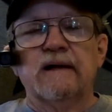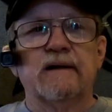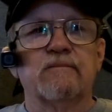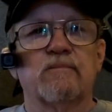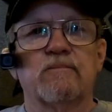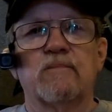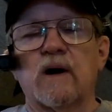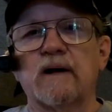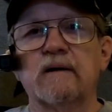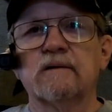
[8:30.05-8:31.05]
and
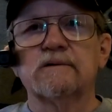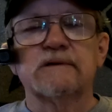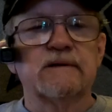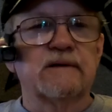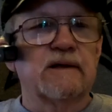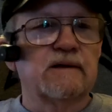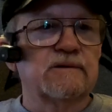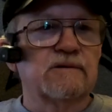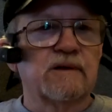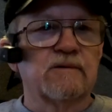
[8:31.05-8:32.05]
bridles and
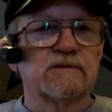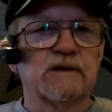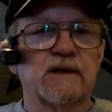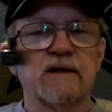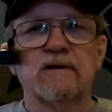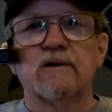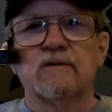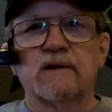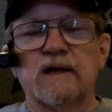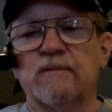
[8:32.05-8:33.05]
things when I was a kid, you
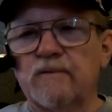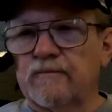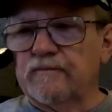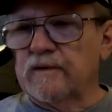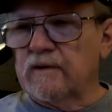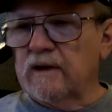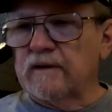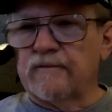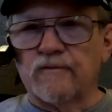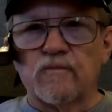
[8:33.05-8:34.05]
know, to keep the
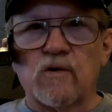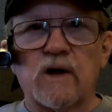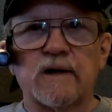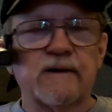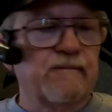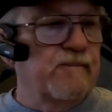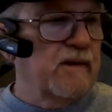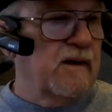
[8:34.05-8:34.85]
leather from rotting.